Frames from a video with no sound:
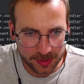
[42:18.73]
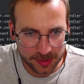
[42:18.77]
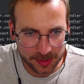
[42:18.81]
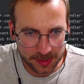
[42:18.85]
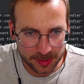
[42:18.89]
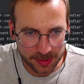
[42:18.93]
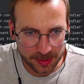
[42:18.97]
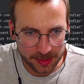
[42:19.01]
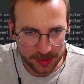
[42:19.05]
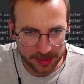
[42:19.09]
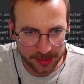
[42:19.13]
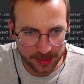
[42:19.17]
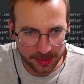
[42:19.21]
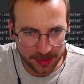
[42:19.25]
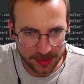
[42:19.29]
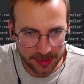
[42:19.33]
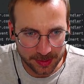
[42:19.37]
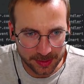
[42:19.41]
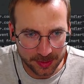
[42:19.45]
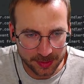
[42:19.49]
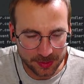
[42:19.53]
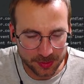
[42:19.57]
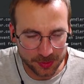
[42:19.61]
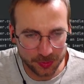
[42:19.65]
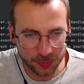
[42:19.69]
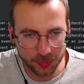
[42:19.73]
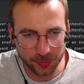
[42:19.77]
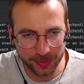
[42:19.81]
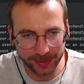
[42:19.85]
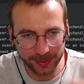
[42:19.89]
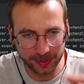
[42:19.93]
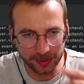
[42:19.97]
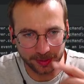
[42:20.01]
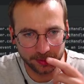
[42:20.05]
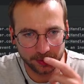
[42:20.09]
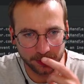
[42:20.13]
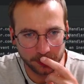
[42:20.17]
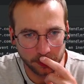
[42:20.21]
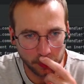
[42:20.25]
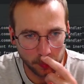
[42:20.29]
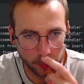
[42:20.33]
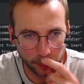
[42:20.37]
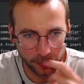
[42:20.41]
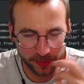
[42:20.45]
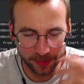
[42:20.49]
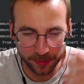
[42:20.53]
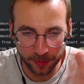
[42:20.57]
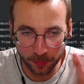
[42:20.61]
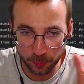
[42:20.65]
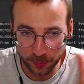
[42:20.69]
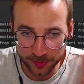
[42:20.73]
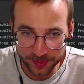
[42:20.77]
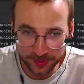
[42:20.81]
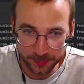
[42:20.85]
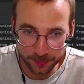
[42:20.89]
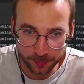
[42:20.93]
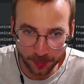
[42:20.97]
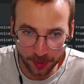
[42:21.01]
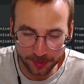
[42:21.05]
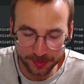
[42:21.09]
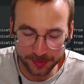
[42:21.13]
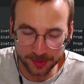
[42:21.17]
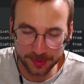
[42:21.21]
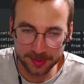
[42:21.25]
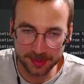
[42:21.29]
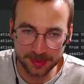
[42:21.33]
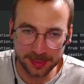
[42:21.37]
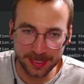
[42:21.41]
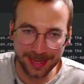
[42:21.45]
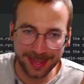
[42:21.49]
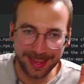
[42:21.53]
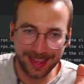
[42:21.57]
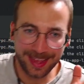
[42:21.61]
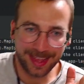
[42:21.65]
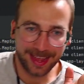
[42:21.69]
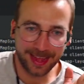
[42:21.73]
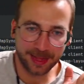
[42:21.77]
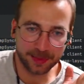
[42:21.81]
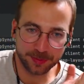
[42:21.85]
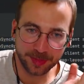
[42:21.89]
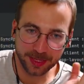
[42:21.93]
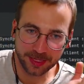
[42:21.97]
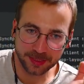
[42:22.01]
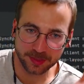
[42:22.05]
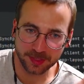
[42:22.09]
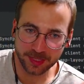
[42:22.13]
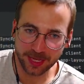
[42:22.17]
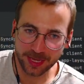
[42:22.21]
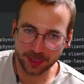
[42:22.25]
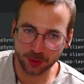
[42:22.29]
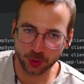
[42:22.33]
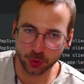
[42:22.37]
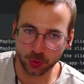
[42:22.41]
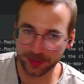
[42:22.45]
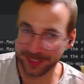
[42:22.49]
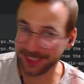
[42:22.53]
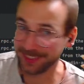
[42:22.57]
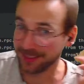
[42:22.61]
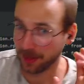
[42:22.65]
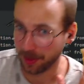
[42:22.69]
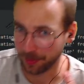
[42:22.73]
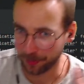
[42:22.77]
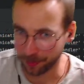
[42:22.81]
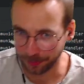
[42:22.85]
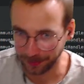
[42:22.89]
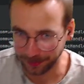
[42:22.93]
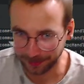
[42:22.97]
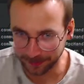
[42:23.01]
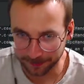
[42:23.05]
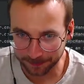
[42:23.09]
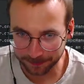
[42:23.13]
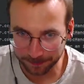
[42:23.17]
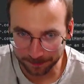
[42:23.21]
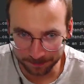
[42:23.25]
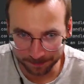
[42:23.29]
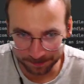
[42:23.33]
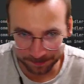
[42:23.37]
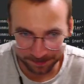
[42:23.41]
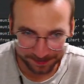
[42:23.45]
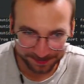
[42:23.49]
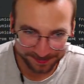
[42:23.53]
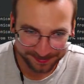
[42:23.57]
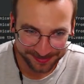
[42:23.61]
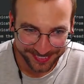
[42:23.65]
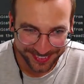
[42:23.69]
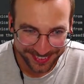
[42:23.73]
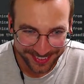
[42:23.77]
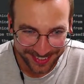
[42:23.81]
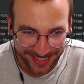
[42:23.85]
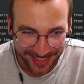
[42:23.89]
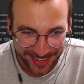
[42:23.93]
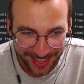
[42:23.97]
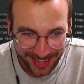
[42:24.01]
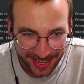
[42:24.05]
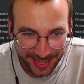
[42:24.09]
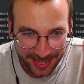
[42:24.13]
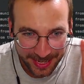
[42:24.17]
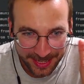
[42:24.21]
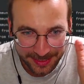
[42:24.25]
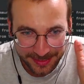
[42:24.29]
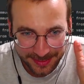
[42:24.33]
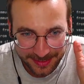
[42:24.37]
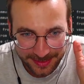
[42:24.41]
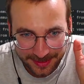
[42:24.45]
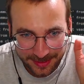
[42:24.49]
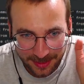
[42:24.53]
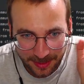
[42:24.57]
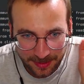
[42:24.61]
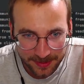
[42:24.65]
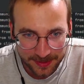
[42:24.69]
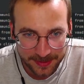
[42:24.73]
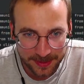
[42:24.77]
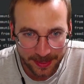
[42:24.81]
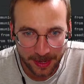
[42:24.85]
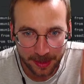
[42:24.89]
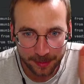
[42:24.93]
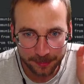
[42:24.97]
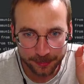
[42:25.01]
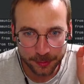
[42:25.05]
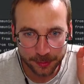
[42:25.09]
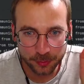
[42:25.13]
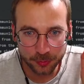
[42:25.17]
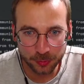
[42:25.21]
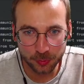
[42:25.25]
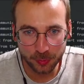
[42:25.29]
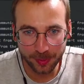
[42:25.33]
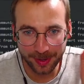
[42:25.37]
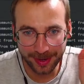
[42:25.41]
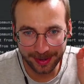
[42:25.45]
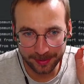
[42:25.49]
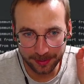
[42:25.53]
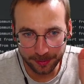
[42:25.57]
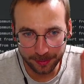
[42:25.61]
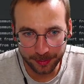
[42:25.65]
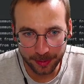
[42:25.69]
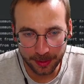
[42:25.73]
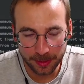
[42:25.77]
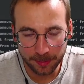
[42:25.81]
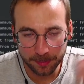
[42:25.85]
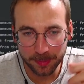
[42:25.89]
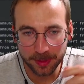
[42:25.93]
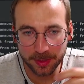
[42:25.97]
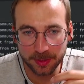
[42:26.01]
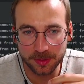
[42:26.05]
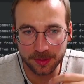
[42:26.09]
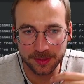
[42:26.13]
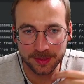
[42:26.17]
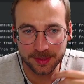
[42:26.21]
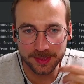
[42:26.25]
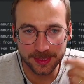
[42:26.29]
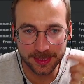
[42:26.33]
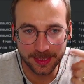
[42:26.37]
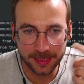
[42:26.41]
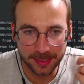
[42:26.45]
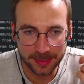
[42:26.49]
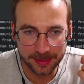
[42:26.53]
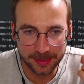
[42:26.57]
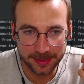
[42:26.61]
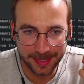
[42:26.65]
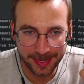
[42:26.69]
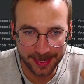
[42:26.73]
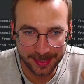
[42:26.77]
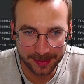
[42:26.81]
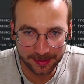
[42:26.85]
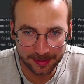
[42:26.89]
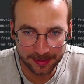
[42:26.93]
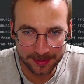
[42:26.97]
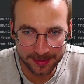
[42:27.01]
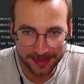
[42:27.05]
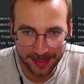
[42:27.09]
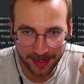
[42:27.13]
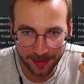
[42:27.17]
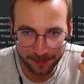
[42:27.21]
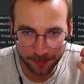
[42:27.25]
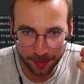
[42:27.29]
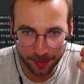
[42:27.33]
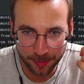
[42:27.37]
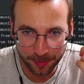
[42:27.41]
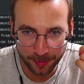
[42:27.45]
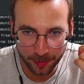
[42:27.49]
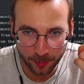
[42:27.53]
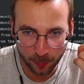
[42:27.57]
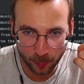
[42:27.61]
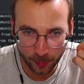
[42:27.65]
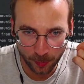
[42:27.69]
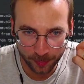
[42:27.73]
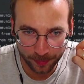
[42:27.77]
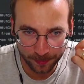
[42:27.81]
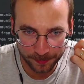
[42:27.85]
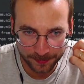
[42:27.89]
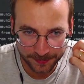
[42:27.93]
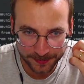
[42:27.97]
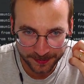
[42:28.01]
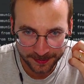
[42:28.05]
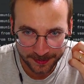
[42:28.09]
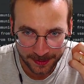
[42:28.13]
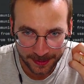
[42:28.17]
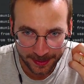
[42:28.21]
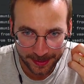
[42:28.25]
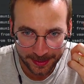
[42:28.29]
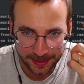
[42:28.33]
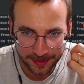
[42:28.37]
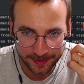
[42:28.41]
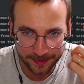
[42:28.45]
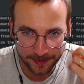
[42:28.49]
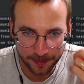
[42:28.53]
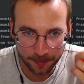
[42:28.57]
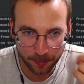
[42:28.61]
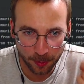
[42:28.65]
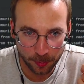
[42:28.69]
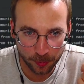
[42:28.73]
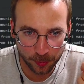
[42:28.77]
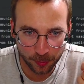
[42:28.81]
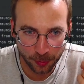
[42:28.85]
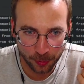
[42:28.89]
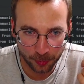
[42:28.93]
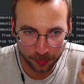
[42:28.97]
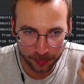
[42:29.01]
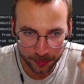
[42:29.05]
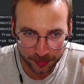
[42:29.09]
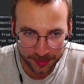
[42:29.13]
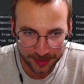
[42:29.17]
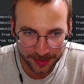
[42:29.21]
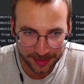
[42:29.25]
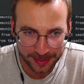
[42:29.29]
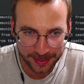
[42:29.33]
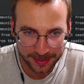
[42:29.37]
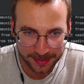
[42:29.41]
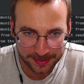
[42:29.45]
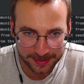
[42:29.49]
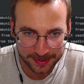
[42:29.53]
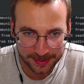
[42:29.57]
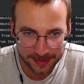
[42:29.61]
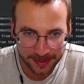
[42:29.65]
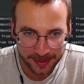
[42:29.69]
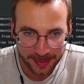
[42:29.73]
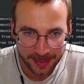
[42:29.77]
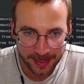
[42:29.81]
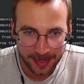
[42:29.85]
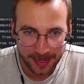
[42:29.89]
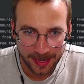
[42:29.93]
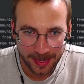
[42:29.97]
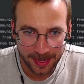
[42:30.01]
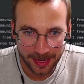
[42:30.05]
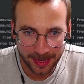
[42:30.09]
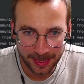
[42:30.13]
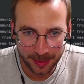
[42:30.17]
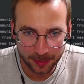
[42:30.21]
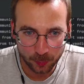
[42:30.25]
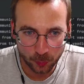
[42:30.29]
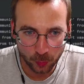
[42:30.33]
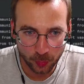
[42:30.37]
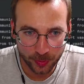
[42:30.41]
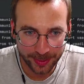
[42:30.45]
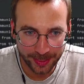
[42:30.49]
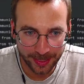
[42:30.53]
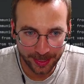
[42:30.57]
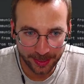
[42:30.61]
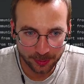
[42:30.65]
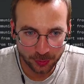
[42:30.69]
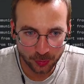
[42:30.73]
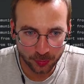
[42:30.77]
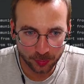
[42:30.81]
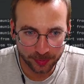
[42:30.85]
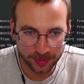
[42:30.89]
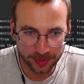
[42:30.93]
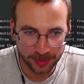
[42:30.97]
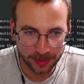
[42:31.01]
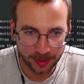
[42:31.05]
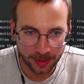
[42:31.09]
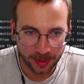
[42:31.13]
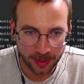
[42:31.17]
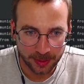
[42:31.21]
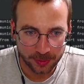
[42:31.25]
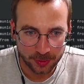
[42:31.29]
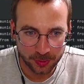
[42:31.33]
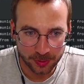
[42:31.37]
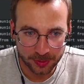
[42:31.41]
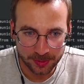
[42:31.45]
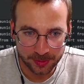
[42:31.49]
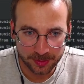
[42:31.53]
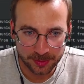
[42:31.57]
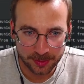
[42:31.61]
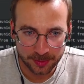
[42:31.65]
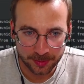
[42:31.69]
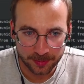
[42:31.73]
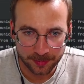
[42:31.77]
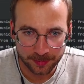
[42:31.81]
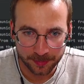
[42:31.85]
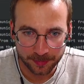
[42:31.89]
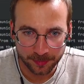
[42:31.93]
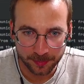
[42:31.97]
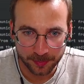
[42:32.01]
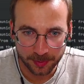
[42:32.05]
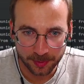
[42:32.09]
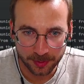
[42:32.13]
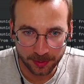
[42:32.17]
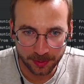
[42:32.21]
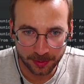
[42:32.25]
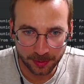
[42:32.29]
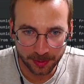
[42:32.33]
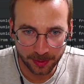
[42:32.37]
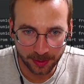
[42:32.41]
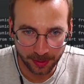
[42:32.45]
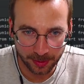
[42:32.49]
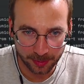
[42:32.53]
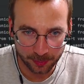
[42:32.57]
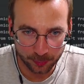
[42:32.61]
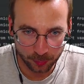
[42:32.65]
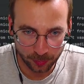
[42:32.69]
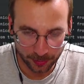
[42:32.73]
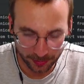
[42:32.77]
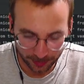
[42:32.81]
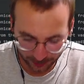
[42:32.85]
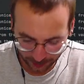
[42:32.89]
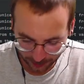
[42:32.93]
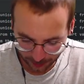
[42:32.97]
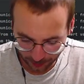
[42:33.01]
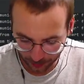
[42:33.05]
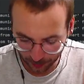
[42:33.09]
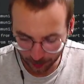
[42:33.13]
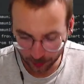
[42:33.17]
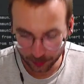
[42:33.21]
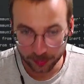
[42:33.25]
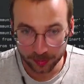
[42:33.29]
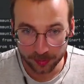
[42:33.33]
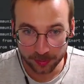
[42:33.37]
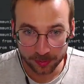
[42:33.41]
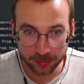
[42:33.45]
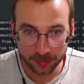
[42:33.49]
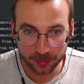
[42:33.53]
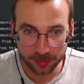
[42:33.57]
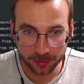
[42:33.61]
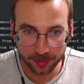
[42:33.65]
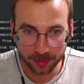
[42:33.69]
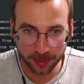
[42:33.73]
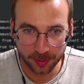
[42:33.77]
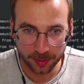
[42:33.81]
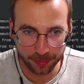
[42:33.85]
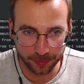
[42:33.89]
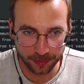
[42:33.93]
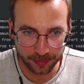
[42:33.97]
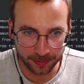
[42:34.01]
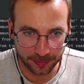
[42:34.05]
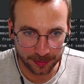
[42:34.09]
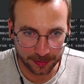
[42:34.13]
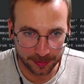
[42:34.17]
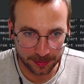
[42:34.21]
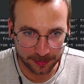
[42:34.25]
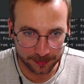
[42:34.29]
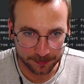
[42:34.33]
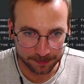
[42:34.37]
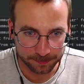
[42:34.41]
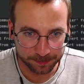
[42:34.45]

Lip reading: it doing with the response, and that's actually nothing. It doesn't have to do anything because it handles everything with this hero communicator, and we actually just can really do nothing here.